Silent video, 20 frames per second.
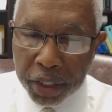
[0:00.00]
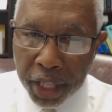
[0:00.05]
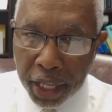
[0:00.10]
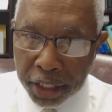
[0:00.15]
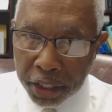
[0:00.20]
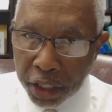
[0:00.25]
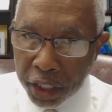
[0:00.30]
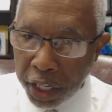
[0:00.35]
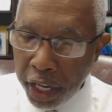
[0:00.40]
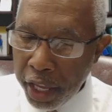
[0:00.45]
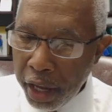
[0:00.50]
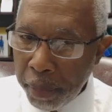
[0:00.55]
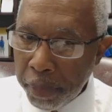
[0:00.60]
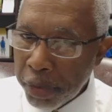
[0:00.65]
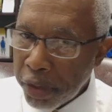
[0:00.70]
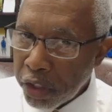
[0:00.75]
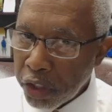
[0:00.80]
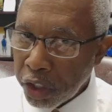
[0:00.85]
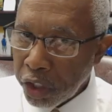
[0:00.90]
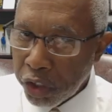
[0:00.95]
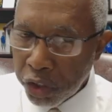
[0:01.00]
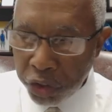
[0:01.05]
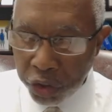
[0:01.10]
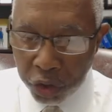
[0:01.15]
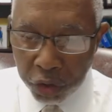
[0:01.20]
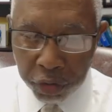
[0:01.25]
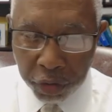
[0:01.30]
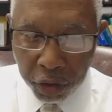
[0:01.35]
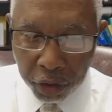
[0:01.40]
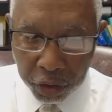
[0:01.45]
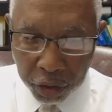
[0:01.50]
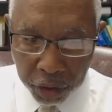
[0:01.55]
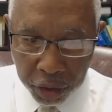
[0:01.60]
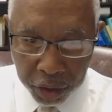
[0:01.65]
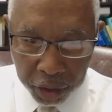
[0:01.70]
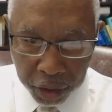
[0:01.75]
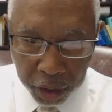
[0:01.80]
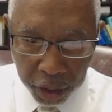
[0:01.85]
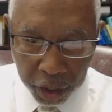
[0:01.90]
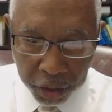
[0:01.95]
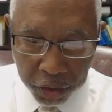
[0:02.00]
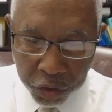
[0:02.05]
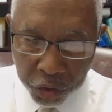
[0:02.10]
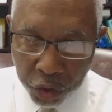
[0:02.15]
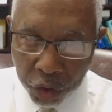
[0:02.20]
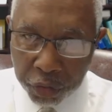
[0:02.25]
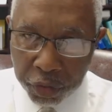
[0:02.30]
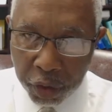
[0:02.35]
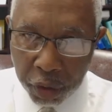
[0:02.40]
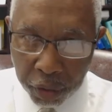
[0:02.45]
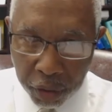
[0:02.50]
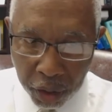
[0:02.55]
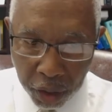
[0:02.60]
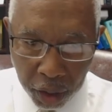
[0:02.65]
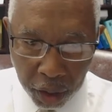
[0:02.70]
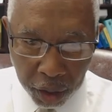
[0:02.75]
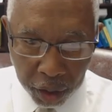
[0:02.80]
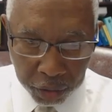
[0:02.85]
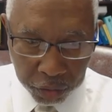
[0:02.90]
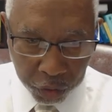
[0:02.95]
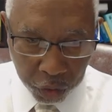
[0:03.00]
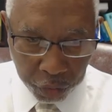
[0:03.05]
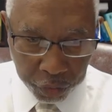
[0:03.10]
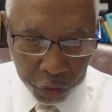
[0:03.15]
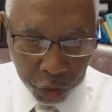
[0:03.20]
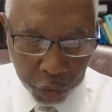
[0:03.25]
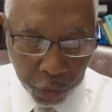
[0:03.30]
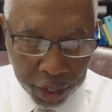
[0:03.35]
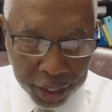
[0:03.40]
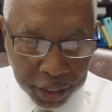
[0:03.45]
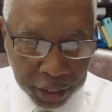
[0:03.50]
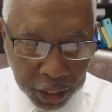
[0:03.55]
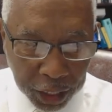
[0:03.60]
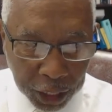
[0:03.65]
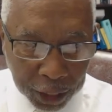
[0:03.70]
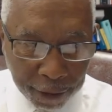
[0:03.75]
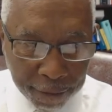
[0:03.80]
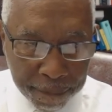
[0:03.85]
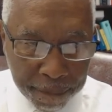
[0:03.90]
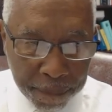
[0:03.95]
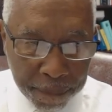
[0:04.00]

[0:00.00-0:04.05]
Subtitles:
That's going to help. That's going to serve you greatly.